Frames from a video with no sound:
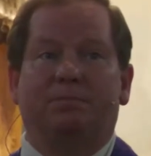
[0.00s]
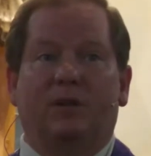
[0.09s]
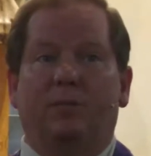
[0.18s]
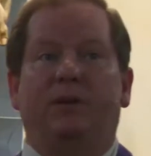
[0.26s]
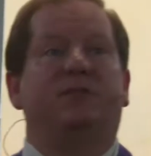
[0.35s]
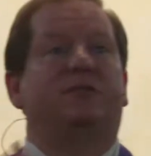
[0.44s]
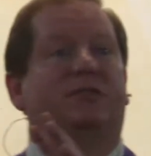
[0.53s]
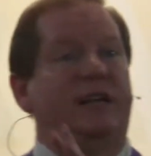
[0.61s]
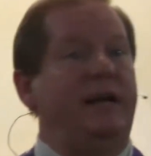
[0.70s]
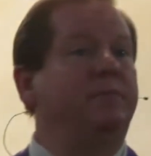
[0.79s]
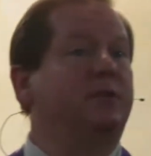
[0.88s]
but it's the
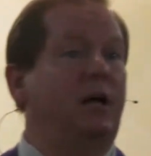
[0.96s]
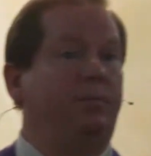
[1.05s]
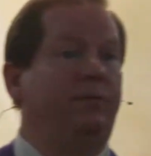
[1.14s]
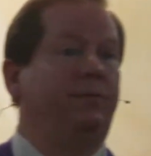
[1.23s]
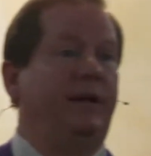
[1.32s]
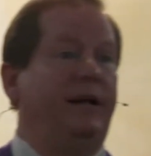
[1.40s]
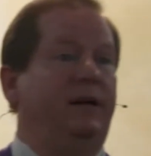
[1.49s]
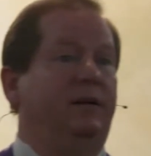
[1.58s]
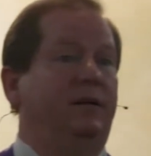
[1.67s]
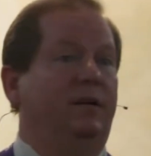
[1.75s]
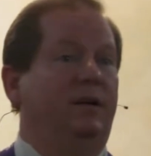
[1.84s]
same type of thing.
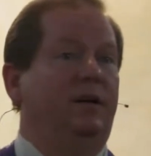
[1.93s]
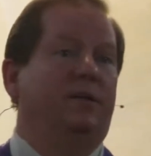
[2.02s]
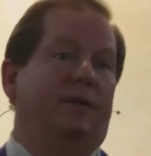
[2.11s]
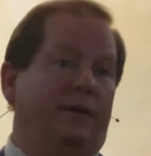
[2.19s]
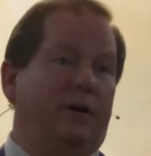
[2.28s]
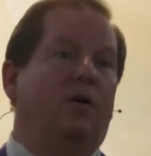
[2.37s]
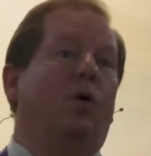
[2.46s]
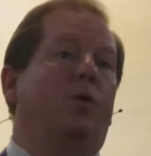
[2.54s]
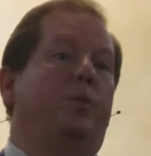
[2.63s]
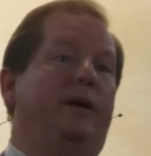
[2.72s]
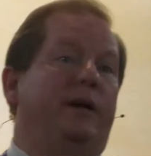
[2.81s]
They're
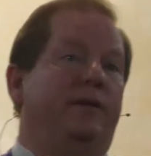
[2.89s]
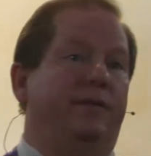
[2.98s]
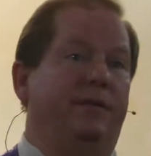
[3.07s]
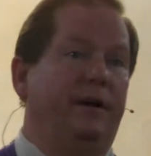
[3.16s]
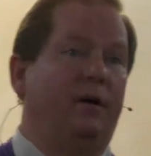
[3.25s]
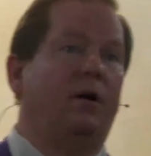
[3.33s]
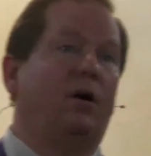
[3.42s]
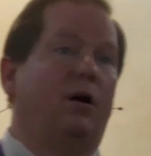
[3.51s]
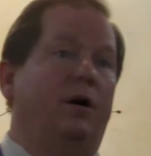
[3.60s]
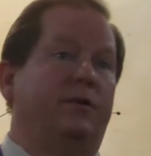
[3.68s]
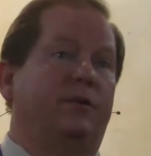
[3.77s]
opening their
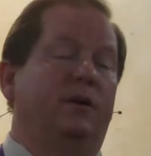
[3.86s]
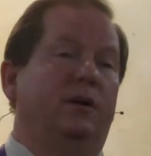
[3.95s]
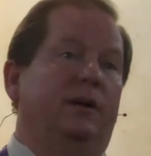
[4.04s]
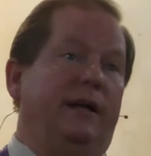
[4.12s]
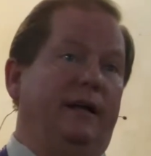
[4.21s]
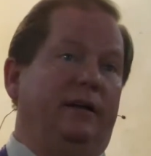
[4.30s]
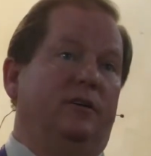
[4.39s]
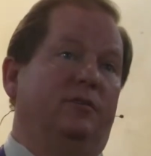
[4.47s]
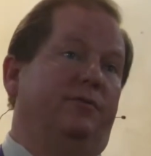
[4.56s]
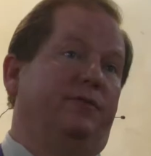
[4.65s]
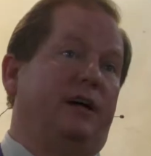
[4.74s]
heart in
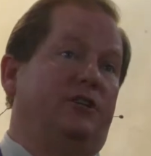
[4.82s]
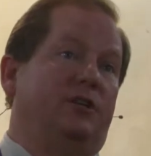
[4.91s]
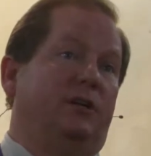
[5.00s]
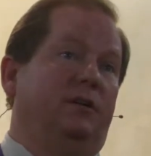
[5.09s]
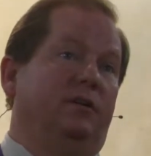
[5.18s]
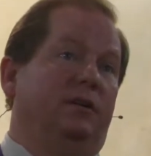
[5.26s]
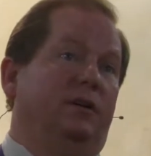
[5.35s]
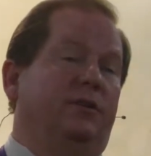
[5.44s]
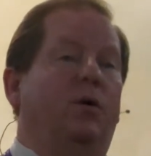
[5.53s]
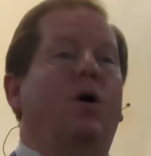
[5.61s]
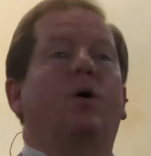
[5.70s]
confession.
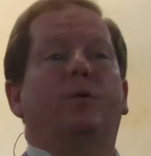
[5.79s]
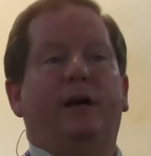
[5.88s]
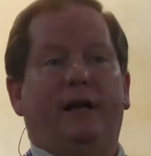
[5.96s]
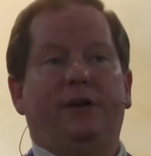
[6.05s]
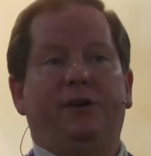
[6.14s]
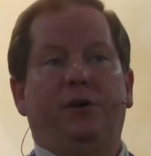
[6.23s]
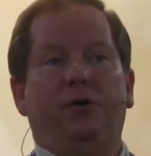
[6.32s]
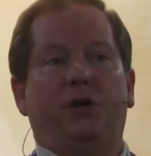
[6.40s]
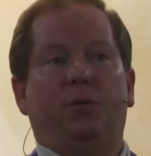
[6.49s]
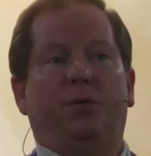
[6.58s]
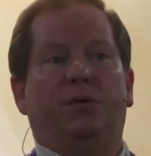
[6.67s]
They're already in
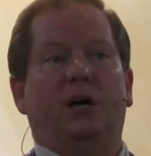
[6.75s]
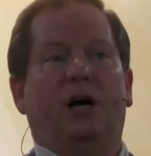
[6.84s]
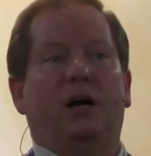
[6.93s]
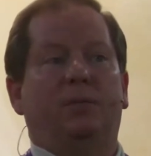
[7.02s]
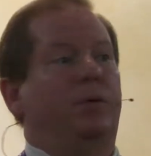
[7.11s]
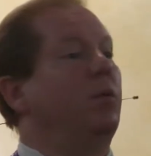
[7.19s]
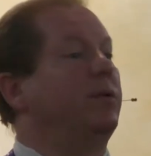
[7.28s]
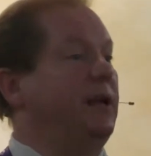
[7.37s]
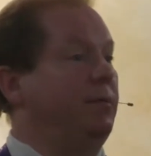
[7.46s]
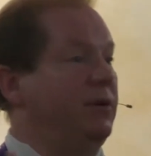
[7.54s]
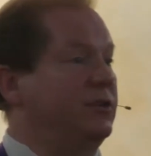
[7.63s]
union with God, but what
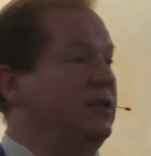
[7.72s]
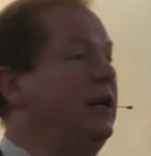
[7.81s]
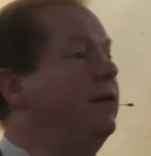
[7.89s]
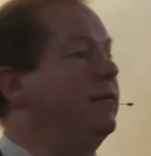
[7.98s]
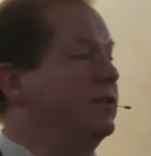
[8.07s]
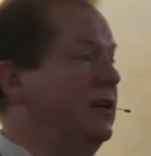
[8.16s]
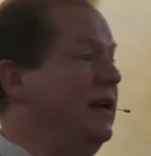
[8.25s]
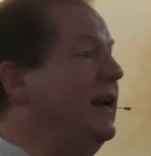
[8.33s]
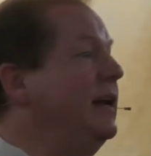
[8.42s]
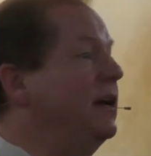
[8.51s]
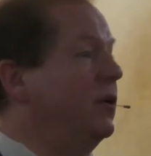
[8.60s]
they receive is an
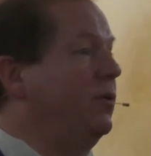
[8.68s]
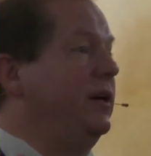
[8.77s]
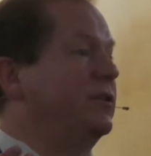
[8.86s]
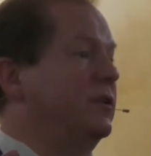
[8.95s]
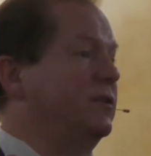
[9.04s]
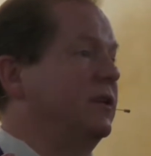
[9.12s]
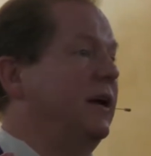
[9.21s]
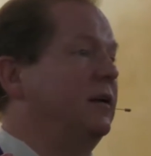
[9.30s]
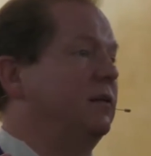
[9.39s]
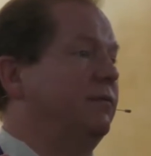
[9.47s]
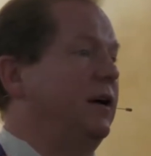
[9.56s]
increase in
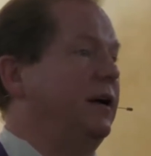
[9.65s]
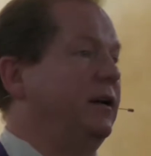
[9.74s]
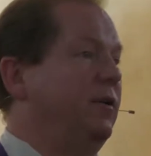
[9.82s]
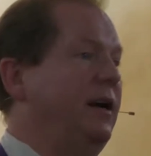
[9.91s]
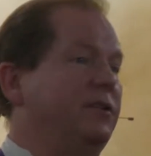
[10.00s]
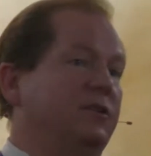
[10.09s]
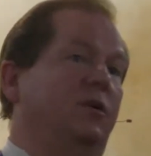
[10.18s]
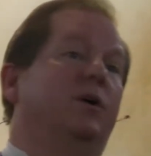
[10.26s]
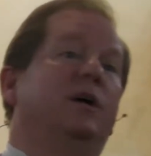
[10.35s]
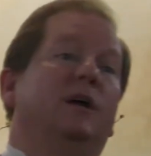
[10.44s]
sanctifying grace. So